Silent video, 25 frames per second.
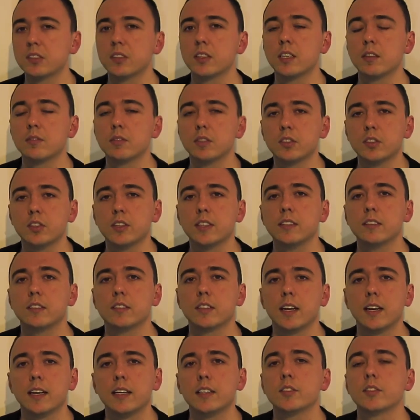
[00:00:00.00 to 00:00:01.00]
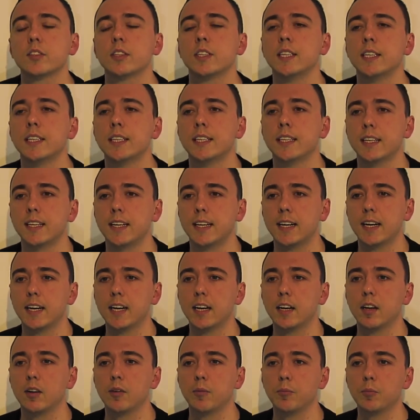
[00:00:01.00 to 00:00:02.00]
of us these days
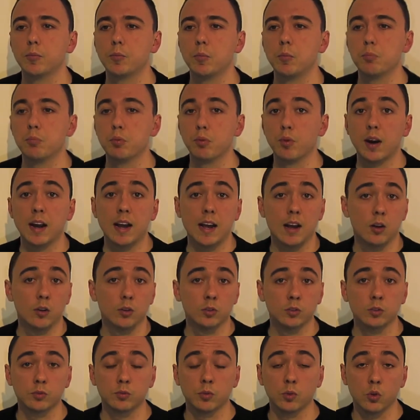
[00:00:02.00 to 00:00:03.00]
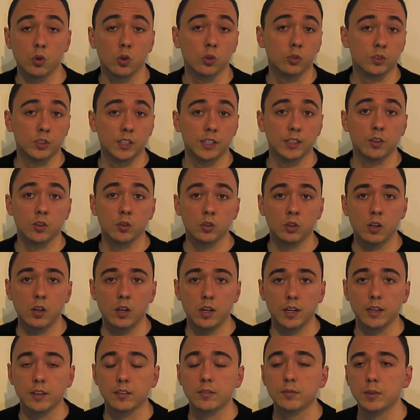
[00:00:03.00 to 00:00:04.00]
browse for content
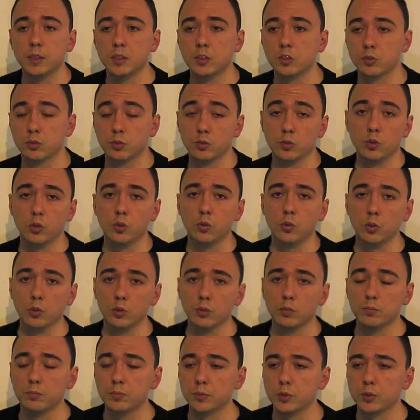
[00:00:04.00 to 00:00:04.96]
online is through Google.